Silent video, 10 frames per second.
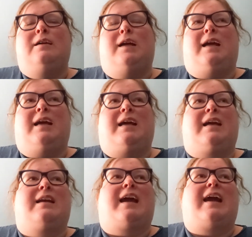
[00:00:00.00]

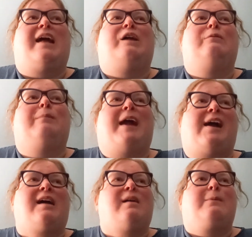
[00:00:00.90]
and I held back